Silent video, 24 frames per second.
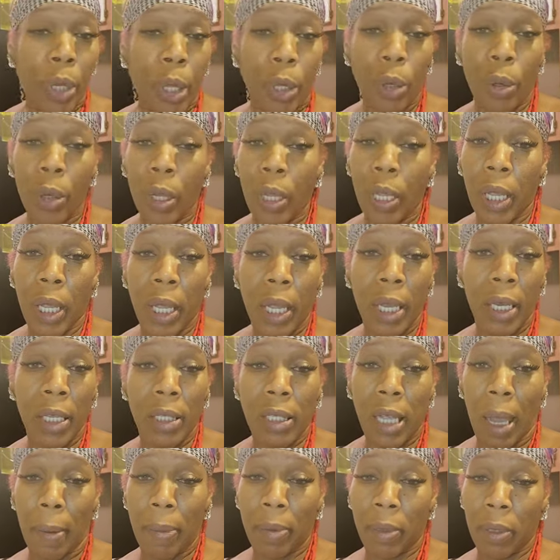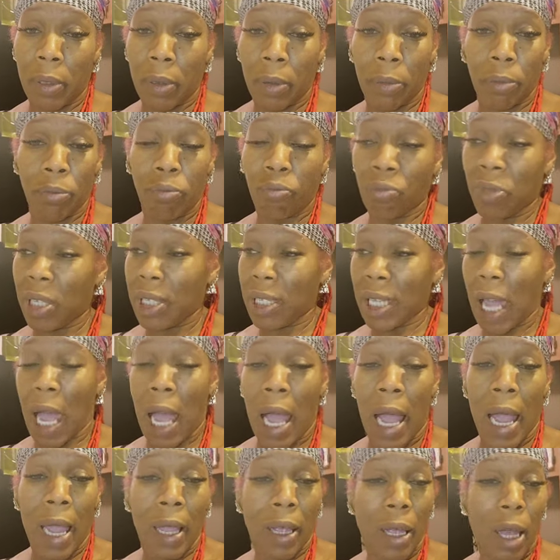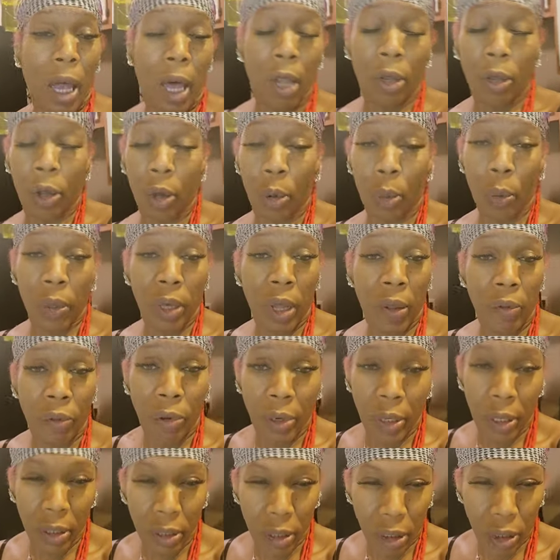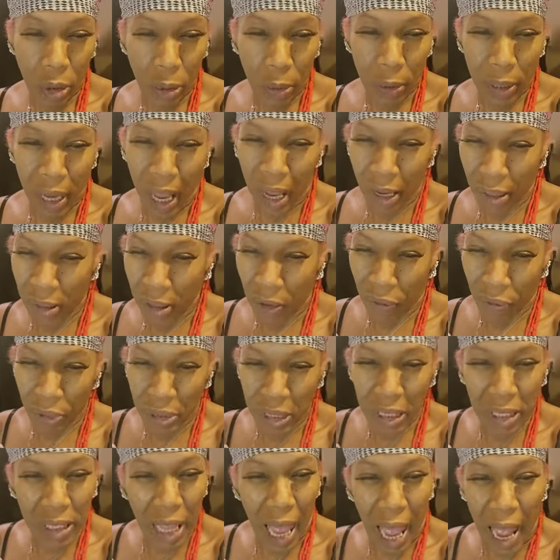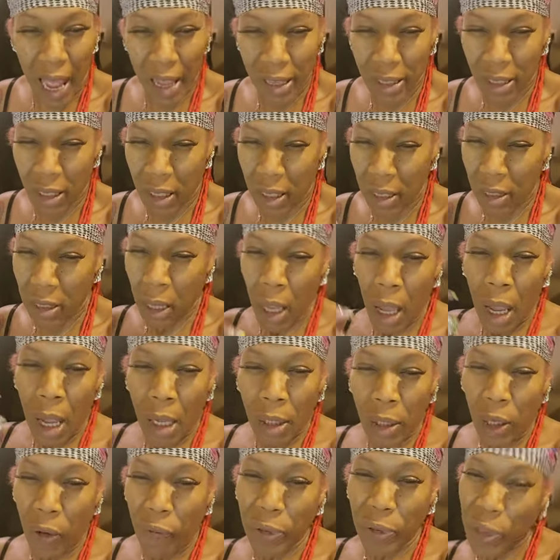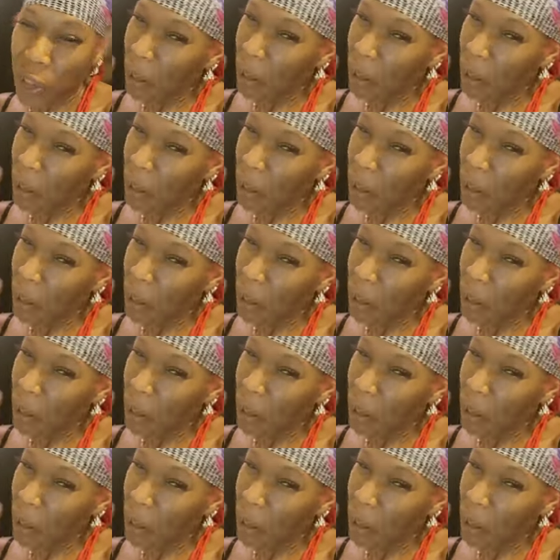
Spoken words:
You can get any type of design, color, whatever it is that you would like, different sizes, different